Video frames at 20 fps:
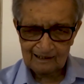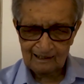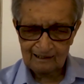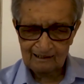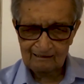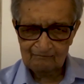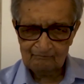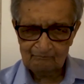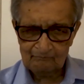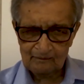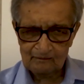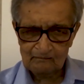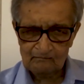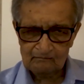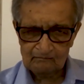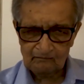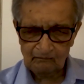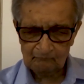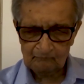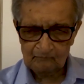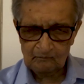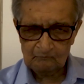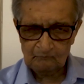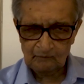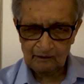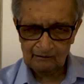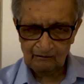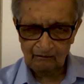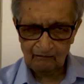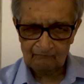the views of the
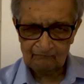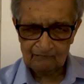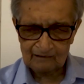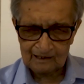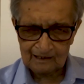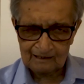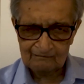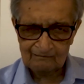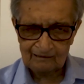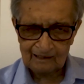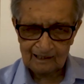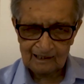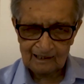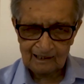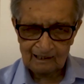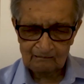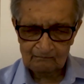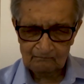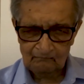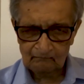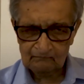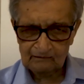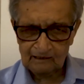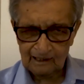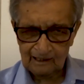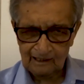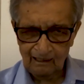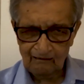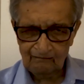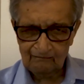minorities,
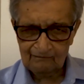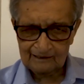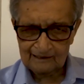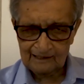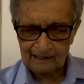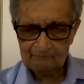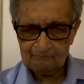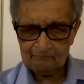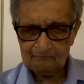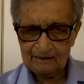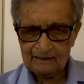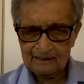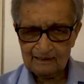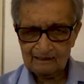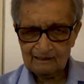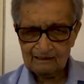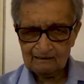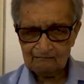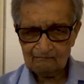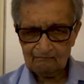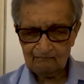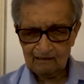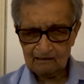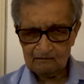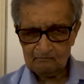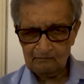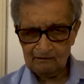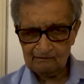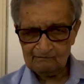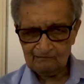not allowing them to
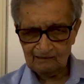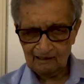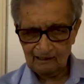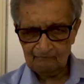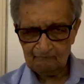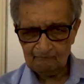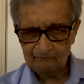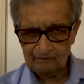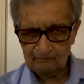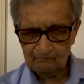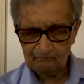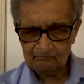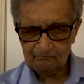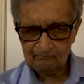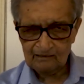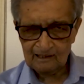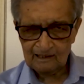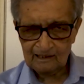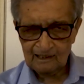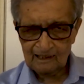express their views,